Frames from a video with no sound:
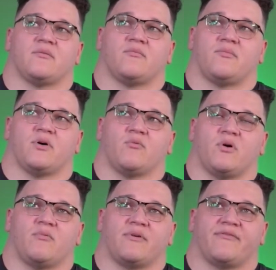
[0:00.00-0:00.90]
But
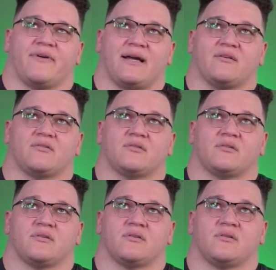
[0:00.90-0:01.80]
what we
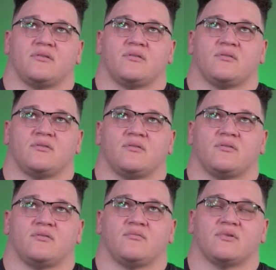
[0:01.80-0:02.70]
found
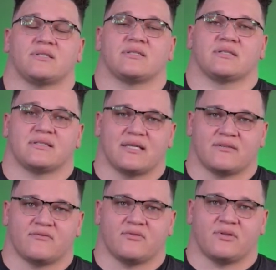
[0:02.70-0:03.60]
was
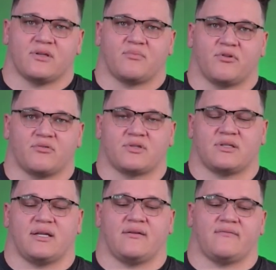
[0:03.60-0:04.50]
successful, and the approach
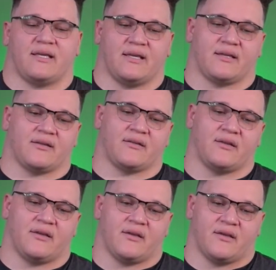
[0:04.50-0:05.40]
that I've taken
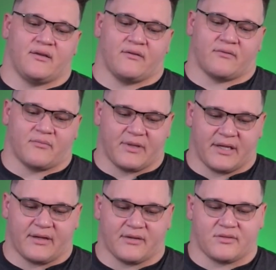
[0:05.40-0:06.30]
from
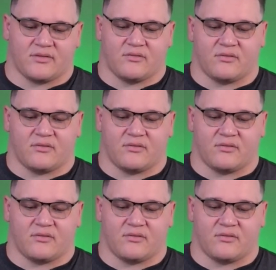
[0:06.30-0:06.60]
there to